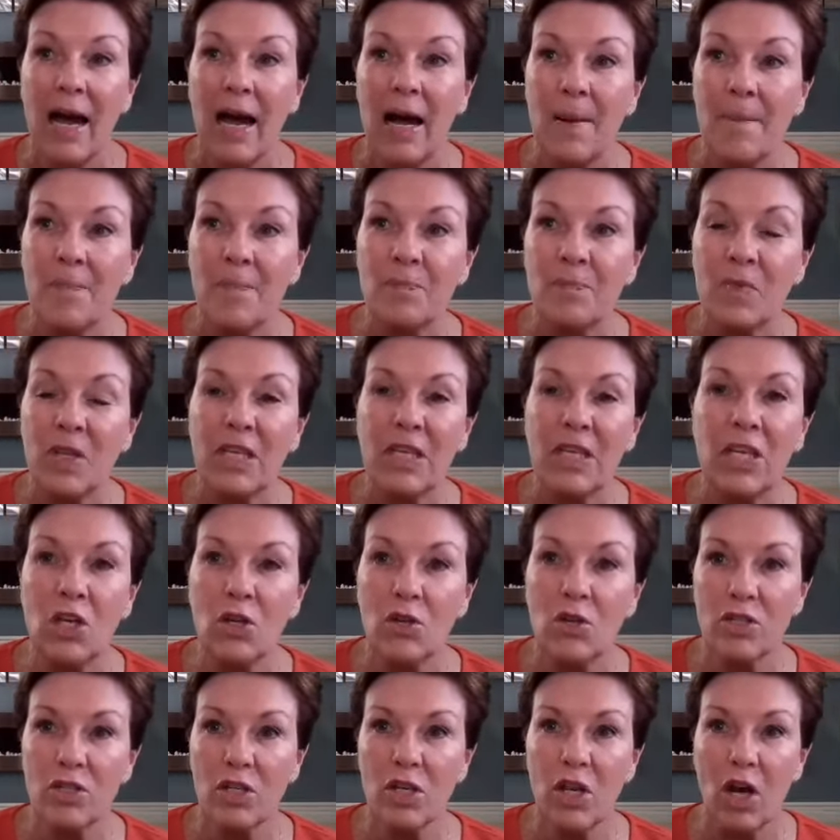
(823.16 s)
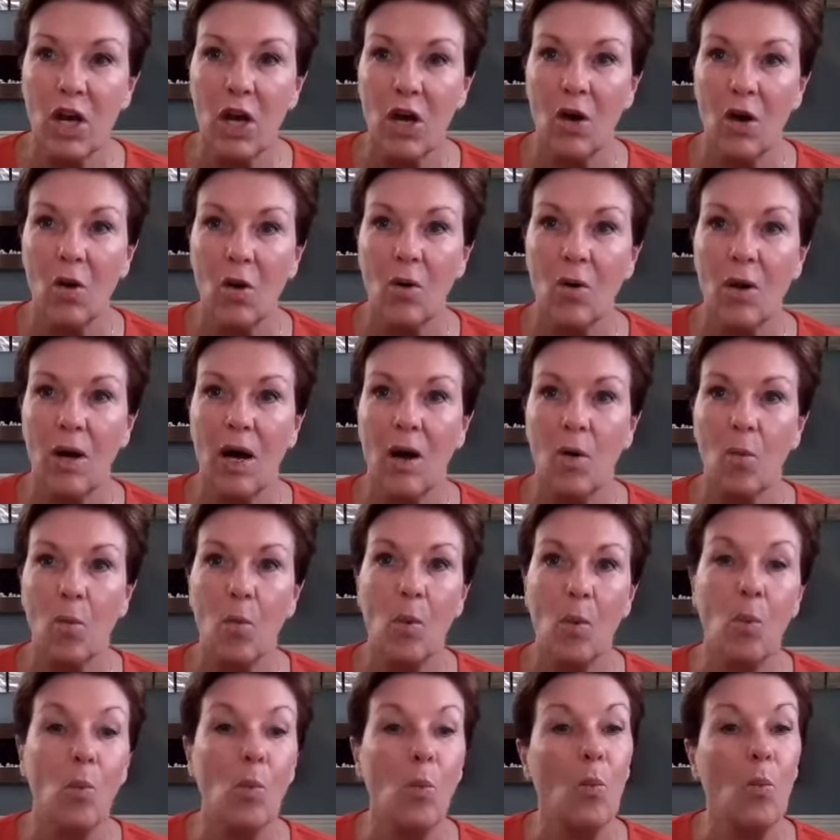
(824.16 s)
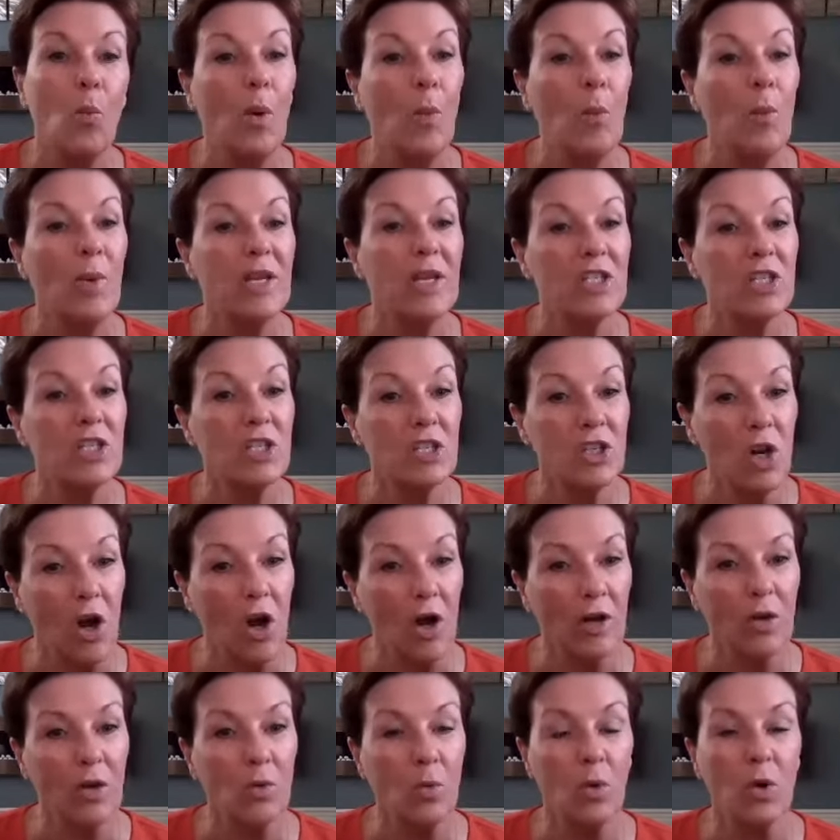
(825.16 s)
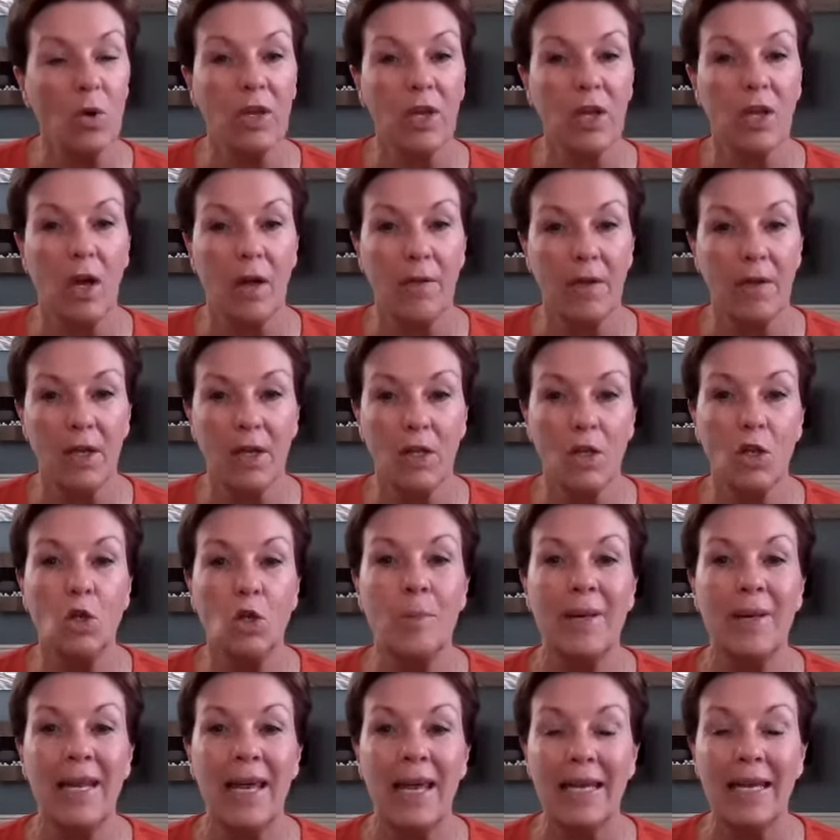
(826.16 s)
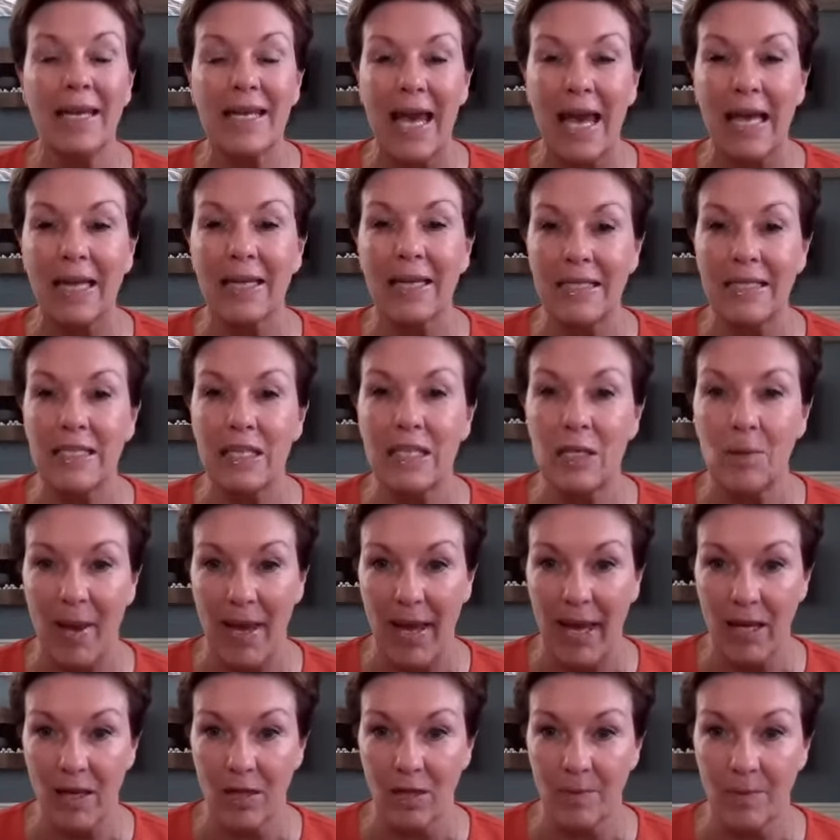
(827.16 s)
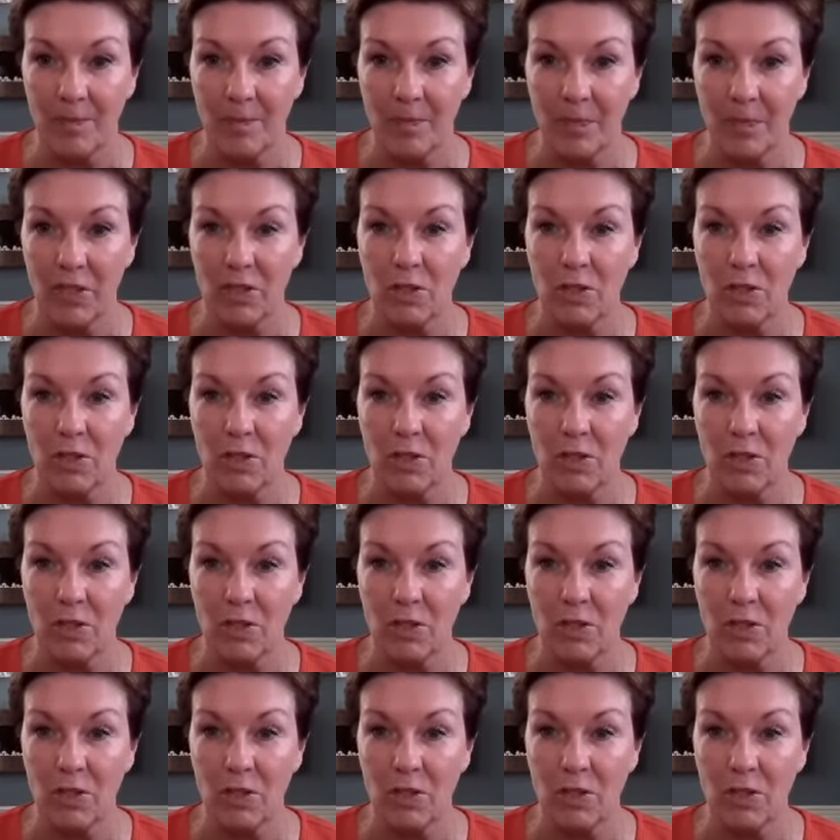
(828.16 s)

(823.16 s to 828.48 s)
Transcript: Um, years ago, w- when we started working on the Illuminate LED panel